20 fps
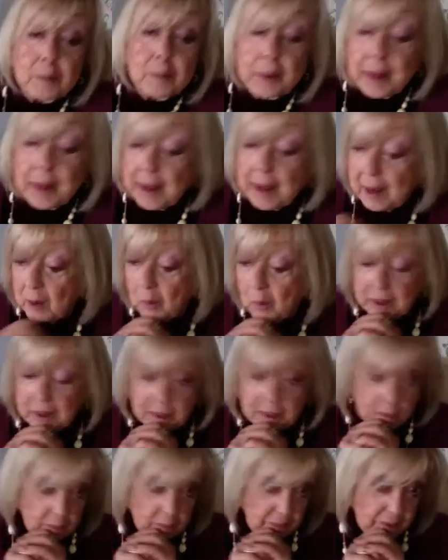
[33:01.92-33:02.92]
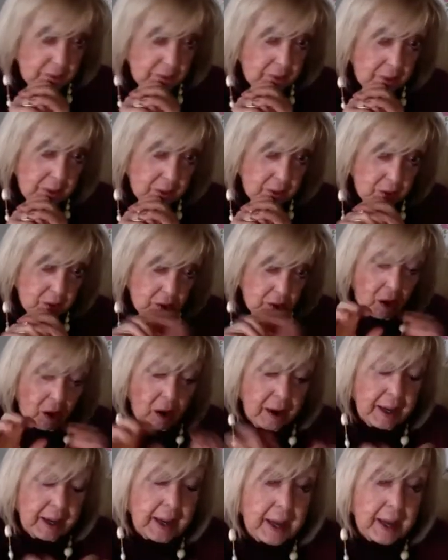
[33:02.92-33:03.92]
playing with him. A
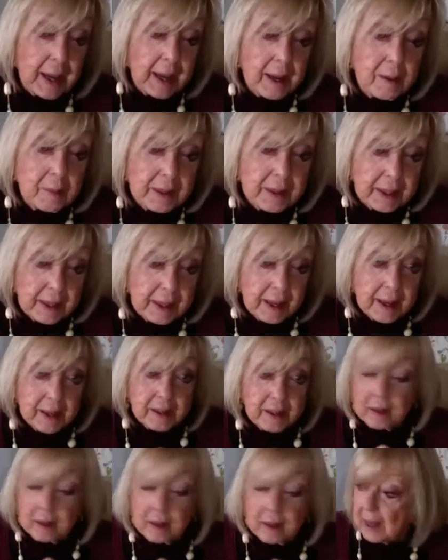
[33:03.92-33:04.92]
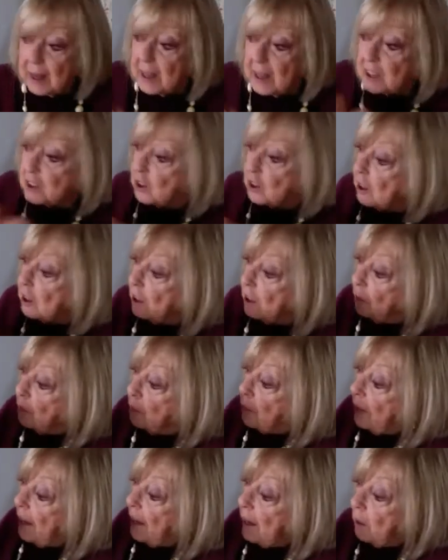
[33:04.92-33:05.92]
dog came again, started
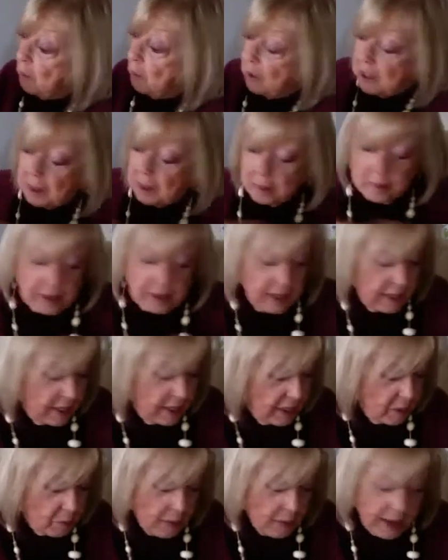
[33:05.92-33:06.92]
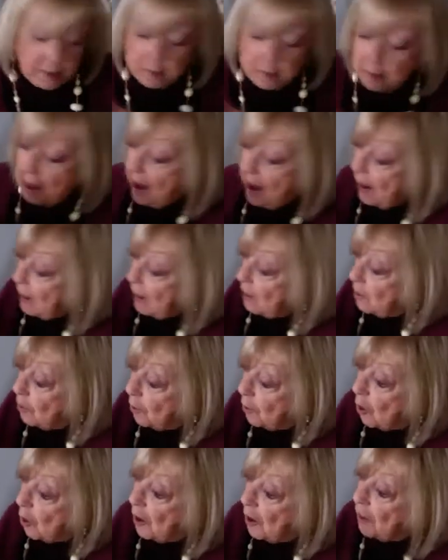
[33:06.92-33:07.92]
playing with him, and he ran back and
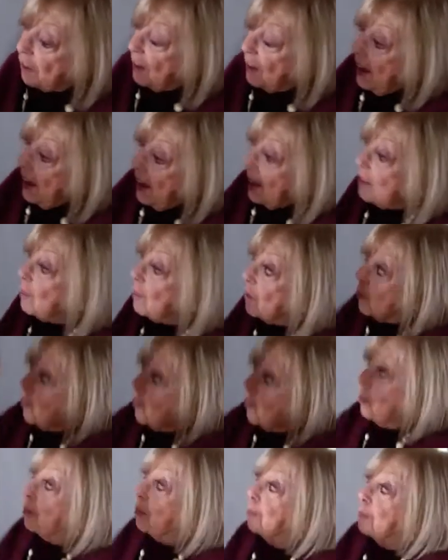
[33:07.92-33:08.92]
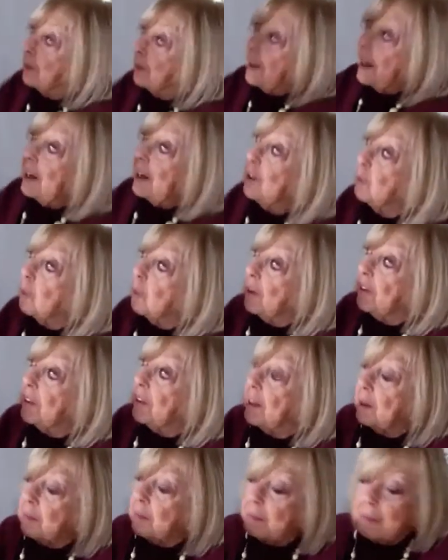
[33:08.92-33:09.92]
forth, played with
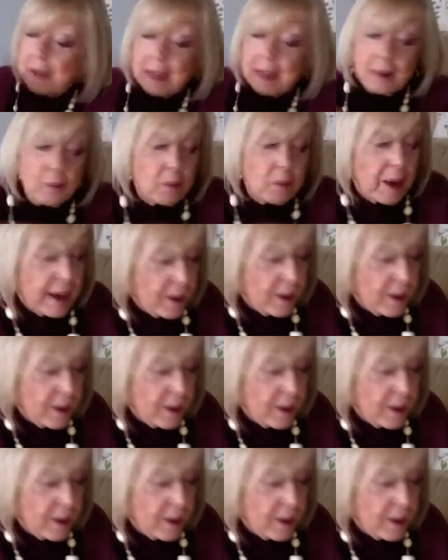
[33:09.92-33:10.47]
them, and ran